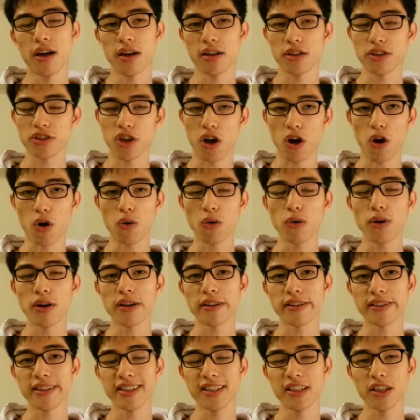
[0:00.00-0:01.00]
So
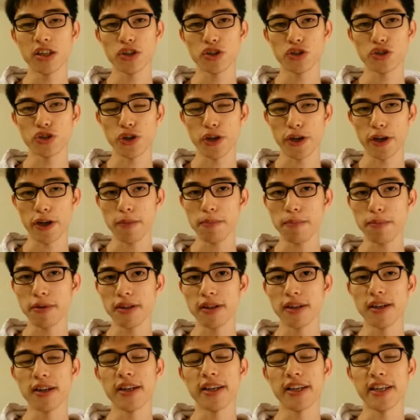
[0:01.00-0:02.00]
leadership
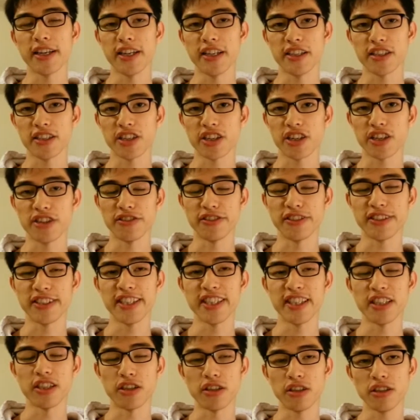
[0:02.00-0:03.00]
is
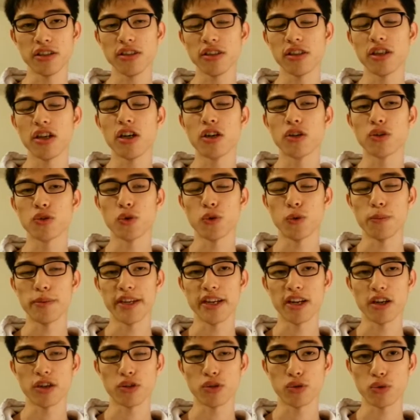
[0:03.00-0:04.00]
considered to be
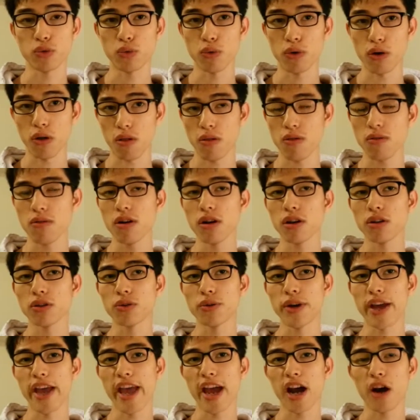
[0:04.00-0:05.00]
a tool to
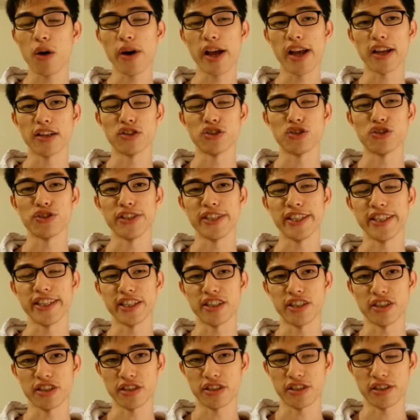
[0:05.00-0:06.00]
help
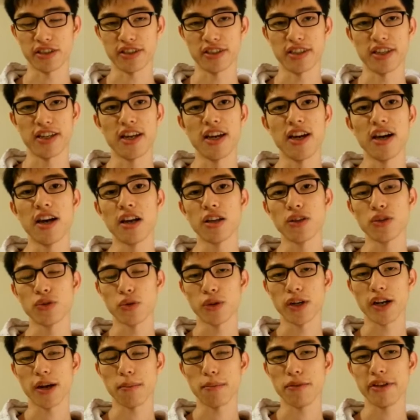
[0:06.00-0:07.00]
engineers to
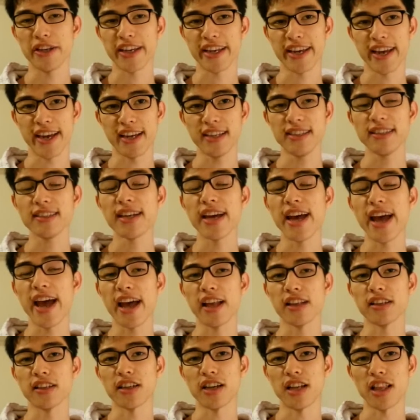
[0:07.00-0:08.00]
communicate
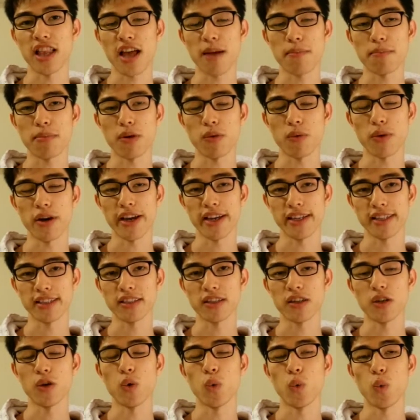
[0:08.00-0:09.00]
and collaborate
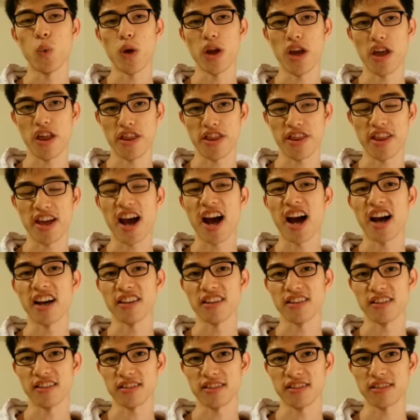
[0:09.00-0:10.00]
with
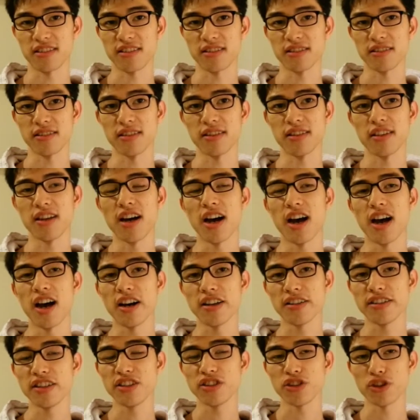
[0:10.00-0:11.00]
others.
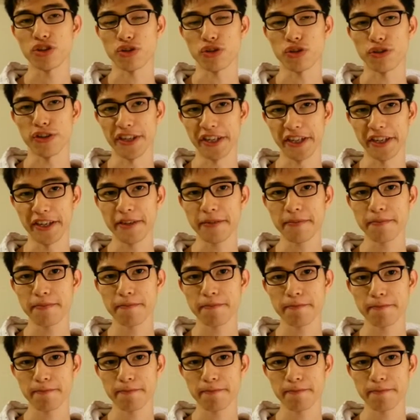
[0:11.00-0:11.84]
Additionally,